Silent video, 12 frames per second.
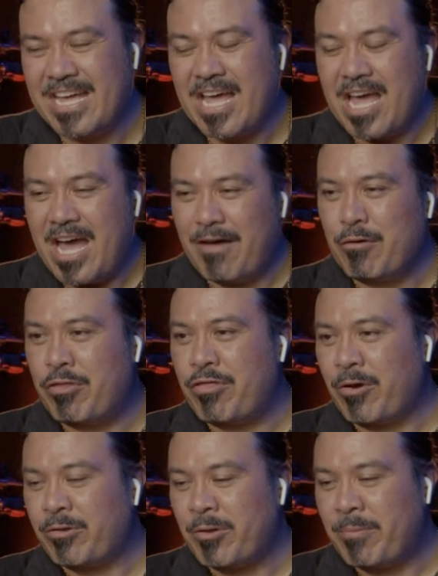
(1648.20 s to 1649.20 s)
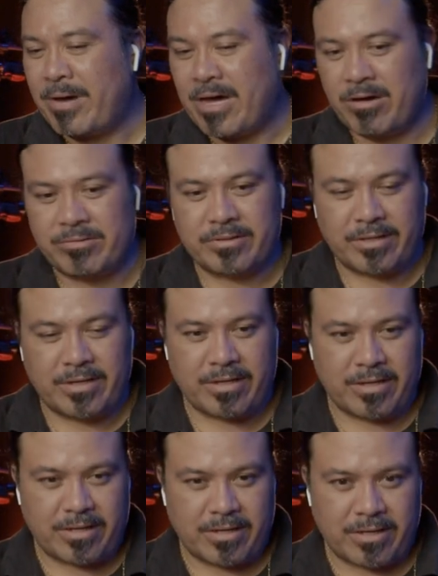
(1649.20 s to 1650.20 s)
Have you thought about
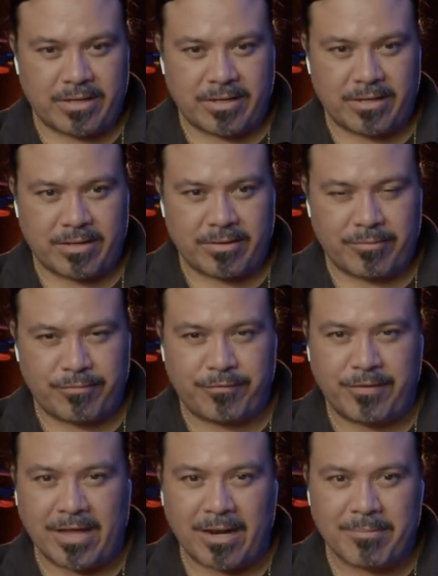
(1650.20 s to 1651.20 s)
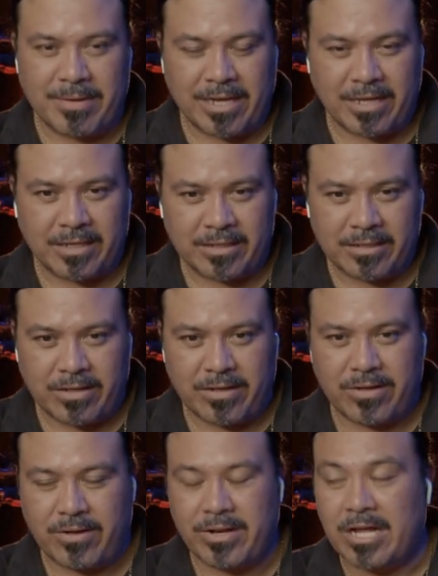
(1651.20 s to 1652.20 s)
filming
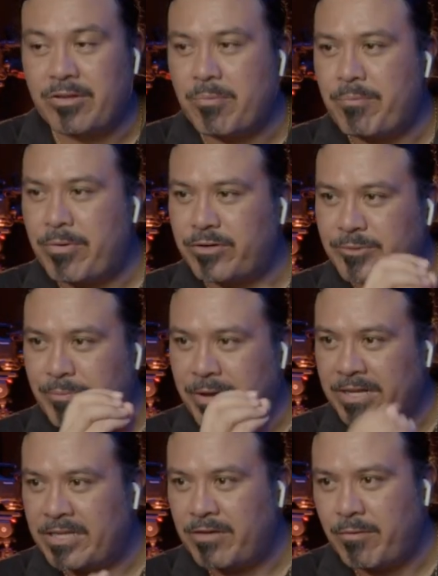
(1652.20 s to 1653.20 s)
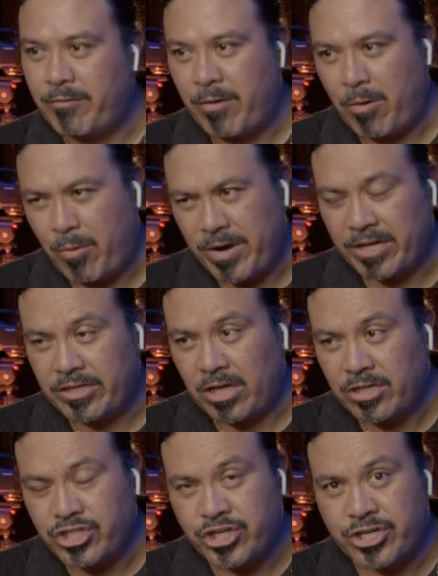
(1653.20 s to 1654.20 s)
another perspective of Hawaiian
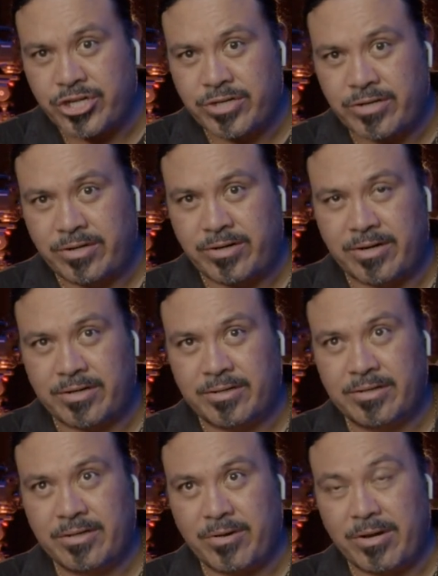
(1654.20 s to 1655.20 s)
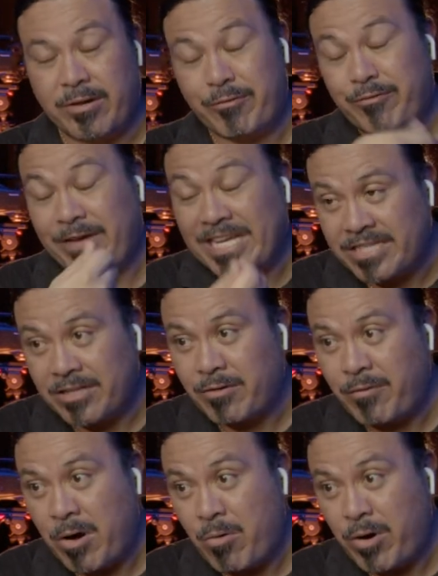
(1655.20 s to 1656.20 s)
culture or another facet of
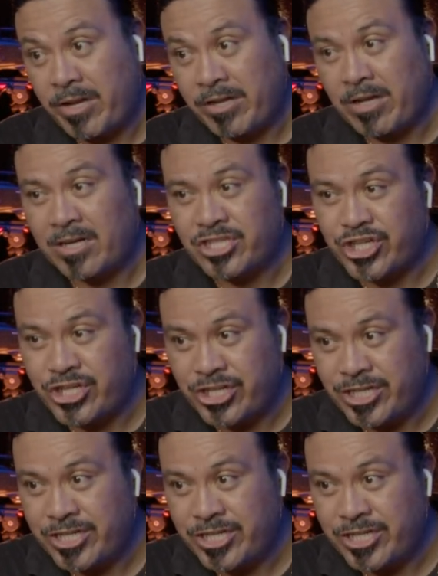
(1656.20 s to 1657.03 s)
Hawaiian culture?